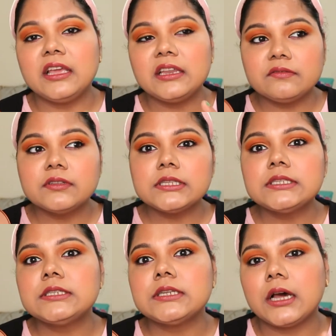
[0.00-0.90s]
it will
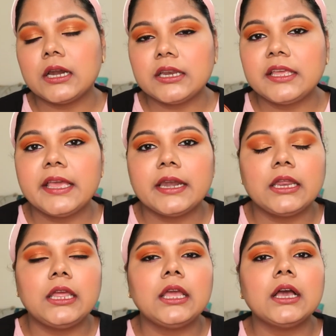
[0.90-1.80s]
start
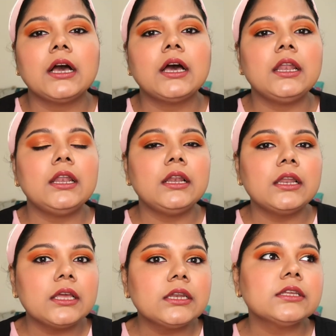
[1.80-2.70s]
getting a
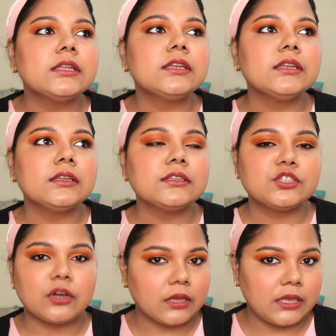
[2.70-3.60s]
little
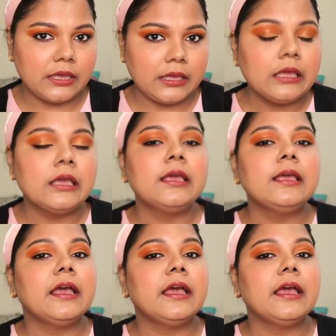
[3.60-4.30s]
chalky.